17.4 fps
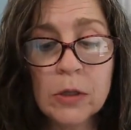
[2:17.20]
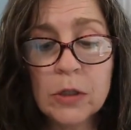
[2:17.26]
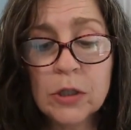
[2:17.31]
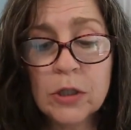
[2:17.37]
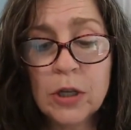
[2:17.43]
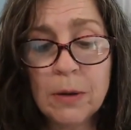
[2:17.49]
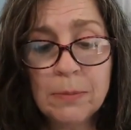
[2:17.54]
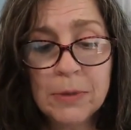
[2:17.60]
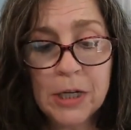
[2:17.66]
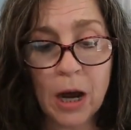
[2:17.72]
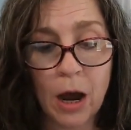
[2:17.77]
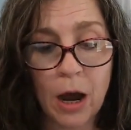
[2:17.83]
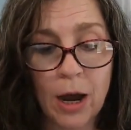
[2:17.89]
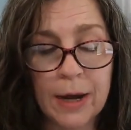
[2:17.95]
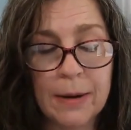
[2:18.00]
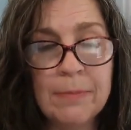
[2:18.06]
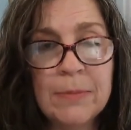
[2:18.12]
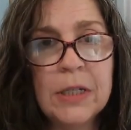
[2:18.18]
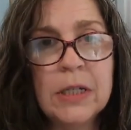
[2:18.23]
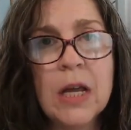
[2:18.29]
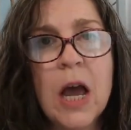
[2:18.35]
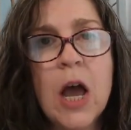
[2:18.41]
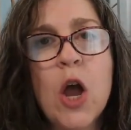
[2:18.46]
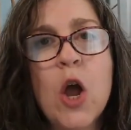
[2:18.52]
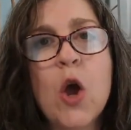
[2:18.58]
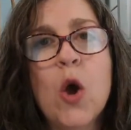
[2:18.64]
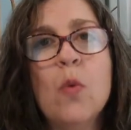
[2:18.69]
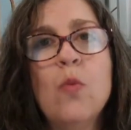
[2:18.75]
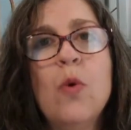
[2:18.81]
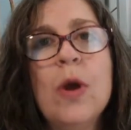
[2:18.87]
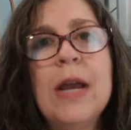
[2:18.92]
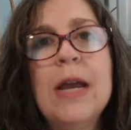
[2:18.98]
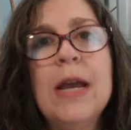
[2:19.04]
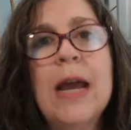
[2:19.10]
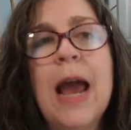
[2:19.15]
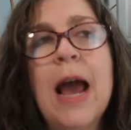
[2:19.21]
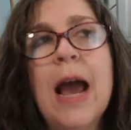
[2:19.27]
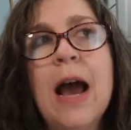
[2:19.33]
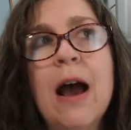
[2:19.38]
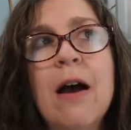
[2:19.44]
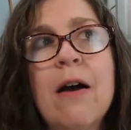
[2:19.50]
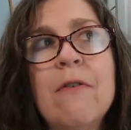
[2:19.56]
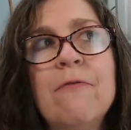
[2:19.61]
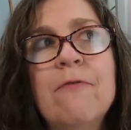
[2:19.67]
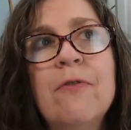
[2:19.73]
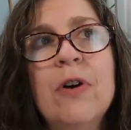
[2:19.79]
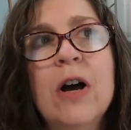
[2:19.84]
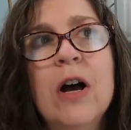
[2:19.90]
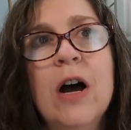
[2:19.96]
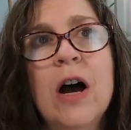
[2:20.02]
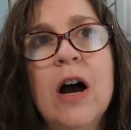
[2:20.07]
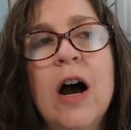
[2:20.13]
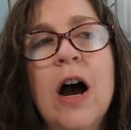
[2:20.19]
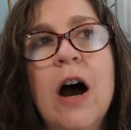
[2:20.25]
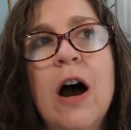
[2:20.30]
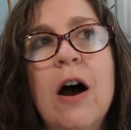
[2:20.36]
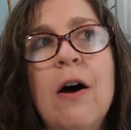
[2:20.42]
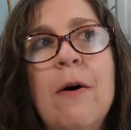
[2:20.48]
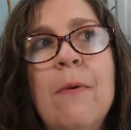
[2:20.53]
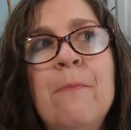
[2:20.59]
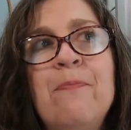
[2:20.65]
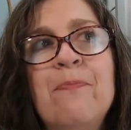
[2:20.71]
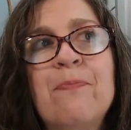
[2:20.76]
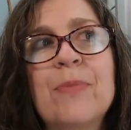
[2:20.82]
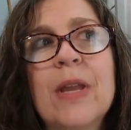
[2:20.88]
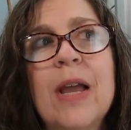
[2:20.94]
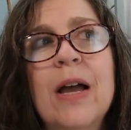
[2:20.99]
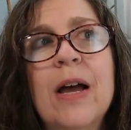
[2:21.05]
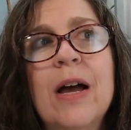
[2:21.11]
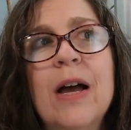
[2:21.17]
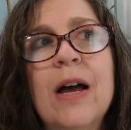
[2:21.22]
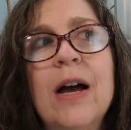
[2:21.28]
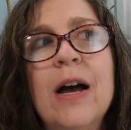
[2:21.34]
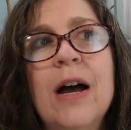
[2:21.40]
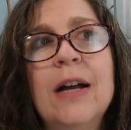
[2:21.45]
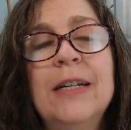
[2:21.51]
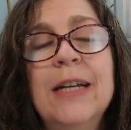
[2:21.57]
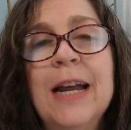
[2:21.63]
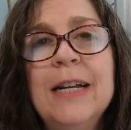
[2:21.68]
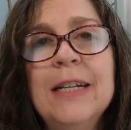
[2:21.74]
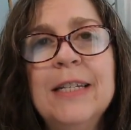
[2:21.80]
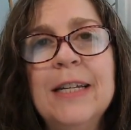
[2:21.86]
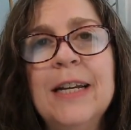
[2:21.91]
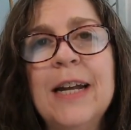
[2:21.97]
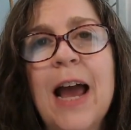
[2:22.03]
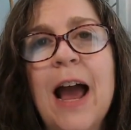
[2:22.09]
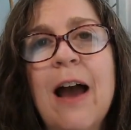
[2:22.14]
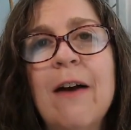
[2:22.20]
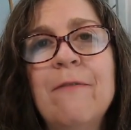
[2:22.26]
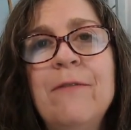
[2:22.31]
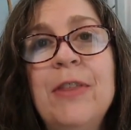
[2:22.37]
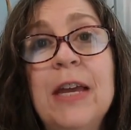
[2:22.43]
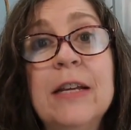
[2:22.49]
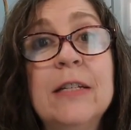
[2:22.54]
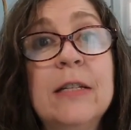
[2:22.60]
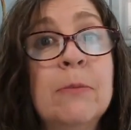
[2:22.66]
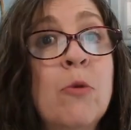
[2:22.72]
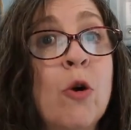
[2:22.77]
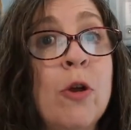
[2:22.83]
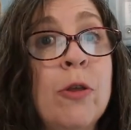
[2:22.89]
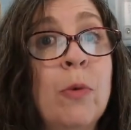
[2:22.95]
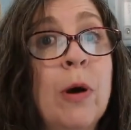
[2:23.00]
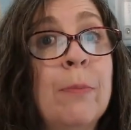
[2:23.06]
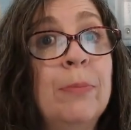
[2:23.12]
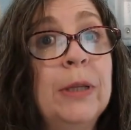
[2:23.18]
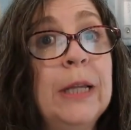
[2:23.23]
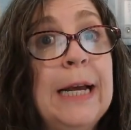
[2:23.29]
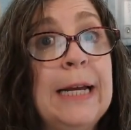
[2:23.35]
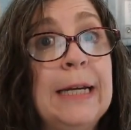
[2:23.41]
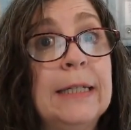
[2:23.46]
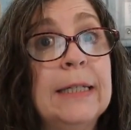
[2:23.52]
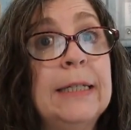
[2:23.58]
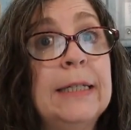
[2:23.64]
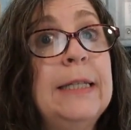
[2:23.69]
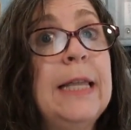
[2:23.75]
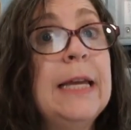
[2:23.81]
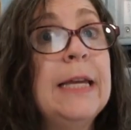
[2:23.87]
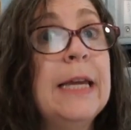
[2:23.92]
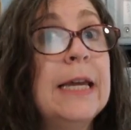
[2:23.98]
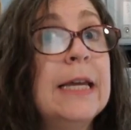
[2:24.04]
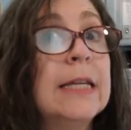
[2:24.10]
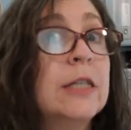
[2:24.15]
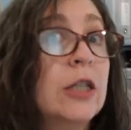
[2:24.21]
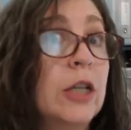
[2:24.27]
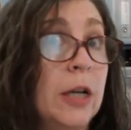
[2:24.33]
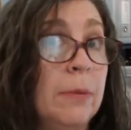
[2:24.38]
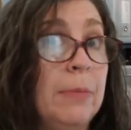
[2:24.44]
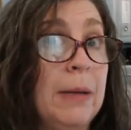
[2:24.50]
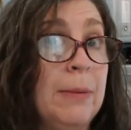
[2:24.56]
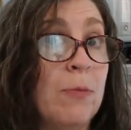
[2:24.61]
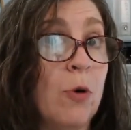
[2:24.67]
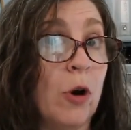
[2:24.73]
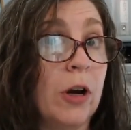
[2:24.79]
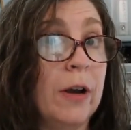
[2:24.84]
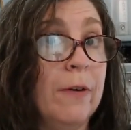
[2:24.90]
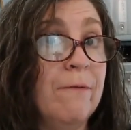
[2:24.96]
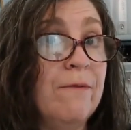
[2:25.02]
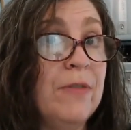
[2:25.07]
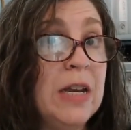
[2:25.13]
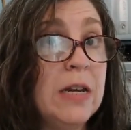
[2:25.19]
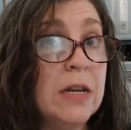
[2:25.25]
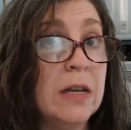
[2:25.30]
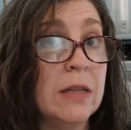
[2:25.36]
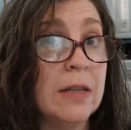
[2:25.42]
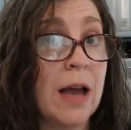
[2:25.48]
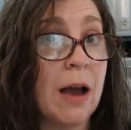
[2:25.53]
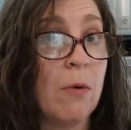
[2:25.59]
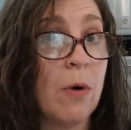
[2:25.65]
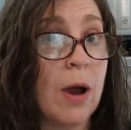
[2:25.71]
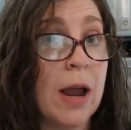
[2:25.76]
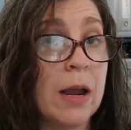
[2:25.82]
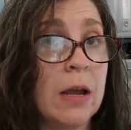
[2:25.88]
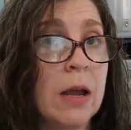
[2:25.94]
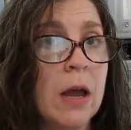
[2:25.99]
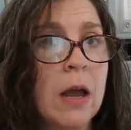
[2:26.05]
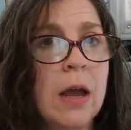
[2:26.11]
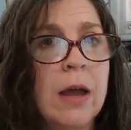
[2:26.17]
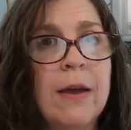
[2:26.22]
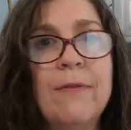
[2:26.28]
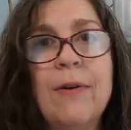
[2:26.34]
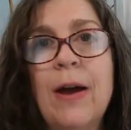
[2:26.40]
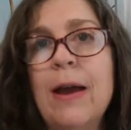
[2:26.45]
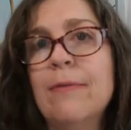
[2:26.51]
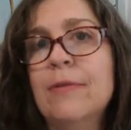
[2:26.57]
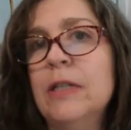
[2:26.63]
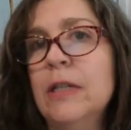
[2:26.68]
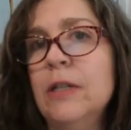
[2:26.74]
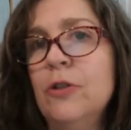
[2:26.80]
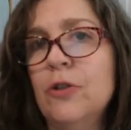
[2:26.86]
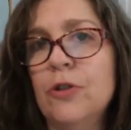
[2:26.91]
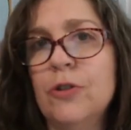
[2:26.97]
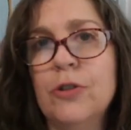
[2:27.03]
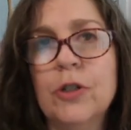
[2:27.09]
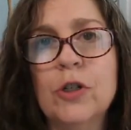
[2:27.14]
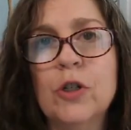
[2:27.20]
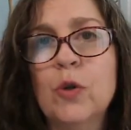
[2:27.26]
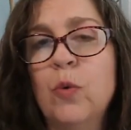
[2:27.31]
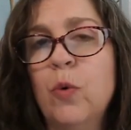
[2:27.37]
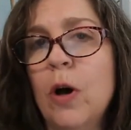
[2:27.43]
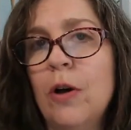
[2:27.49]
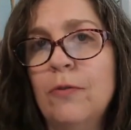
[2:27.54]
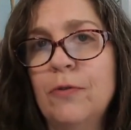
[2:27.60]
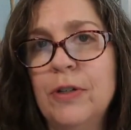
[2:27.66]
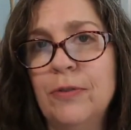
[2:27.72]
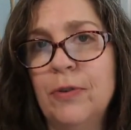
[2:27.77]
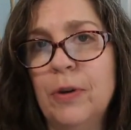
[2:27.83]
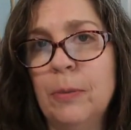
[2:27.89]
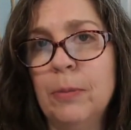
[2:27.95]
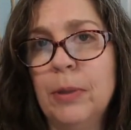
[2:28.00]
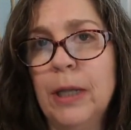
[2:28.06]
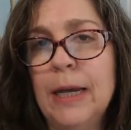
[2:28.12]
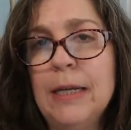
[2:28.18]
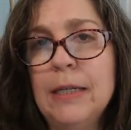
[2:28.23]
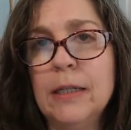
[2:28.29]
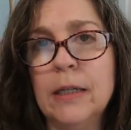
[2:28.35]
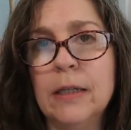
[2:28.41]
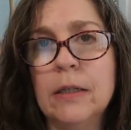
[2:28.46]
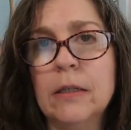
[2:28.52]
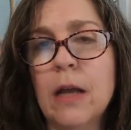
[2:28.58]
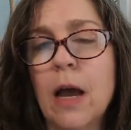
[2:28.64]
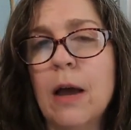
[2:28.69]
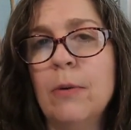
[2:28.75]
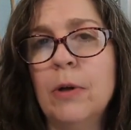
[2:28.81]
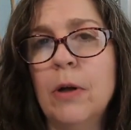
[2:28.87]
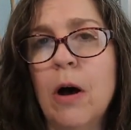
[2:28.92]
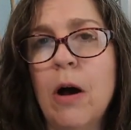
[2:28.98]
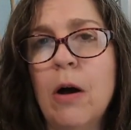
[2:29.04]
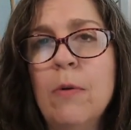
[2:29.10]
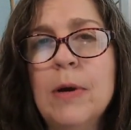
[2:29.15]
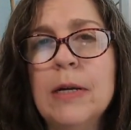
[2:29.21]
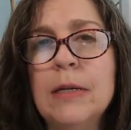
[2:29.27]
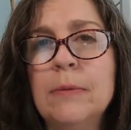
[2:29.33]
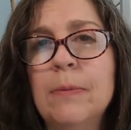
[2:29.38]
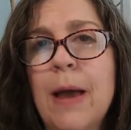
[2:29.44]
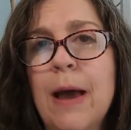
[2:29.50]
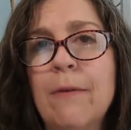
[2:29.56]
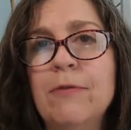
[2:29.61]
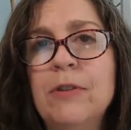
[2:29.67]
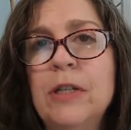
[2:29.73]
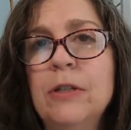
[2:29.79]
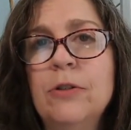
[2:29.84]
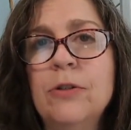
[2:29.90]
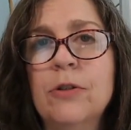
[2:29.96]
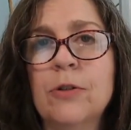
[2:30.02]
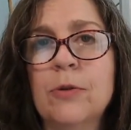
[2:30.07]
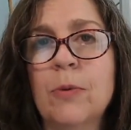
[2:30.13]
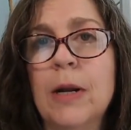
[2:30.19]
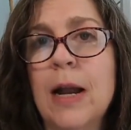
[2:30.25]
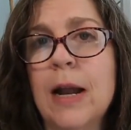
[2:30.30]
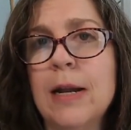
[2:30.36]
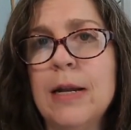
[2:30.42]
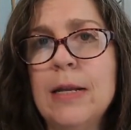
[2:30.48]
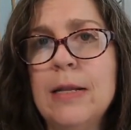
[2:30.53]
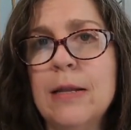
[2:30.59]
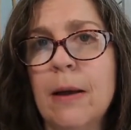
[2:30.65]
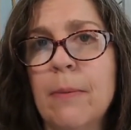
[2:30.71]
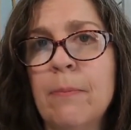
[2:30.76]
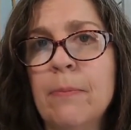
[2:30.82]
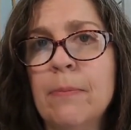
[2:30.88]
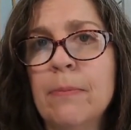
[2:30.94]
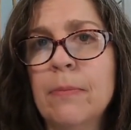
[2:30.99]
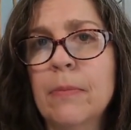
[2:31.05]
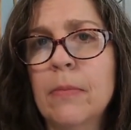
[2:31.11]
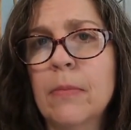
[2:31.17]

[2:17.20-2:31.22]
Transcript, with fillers: Sometimes we have Um, a tendency to have things in more than one place, thinking it's going to be more convenient that way. If I have scissors in twelve different places, I will always have scissors when I need them.